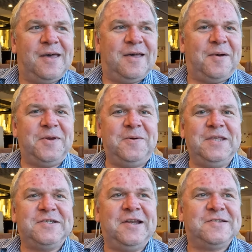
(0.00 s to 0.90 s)
I'm now in
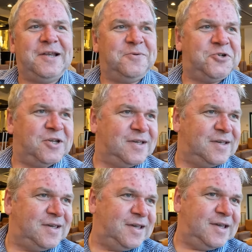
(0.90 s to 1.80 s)
the Senator Lounge
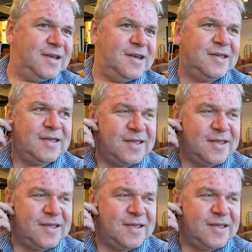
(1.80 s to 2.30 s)
in